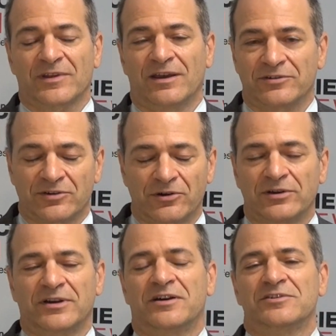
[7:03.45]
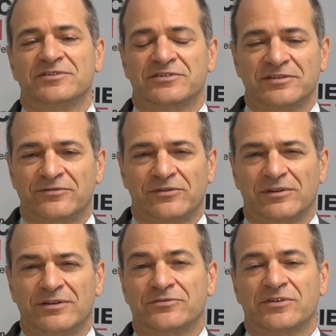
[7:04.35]
As a cardiologist
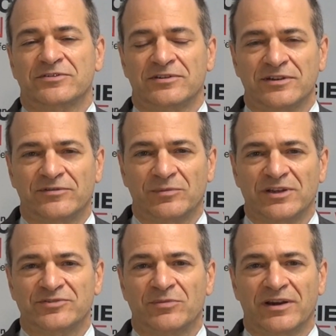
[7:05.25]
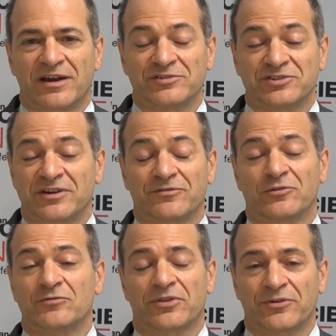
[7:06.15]
interested in inflammation biology now for
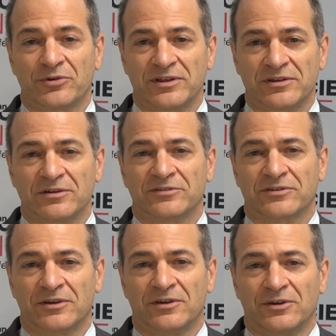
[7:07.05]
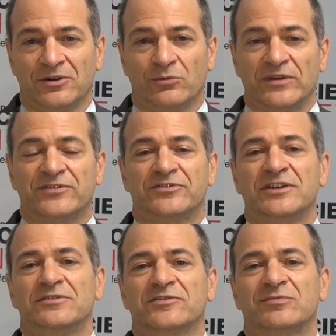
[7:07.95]
over 30 years, we've
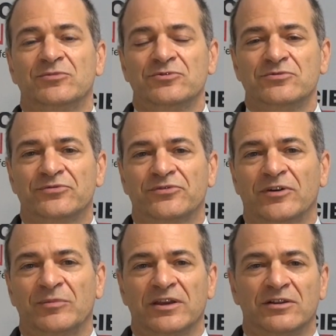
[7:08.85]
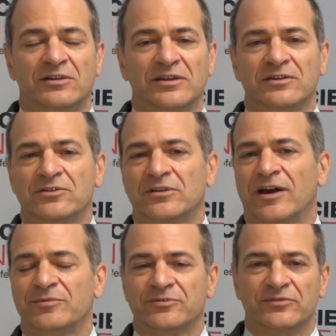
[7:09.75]
seen this move from a clinical
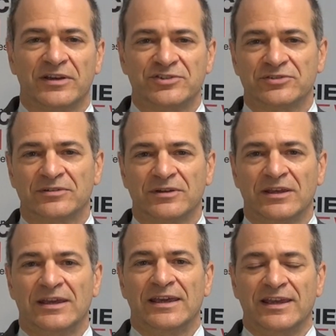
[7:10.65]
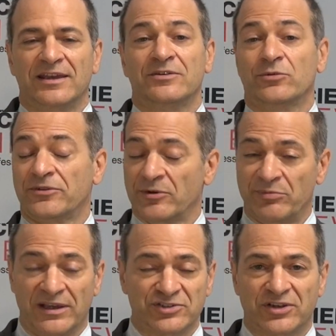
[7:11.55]
observation and with our
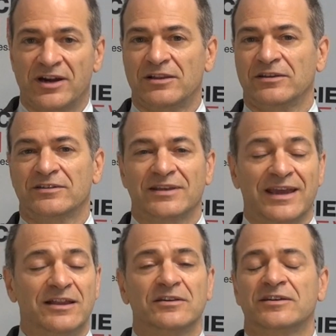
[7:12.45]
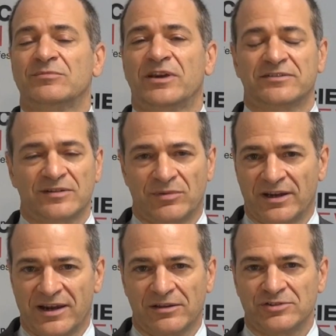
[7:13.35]
bench colleagues' elegant basic
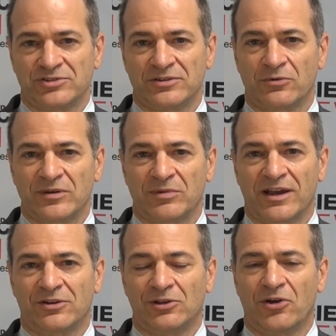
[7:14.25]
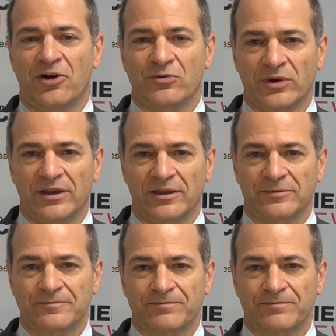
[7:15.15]
biology going back a long way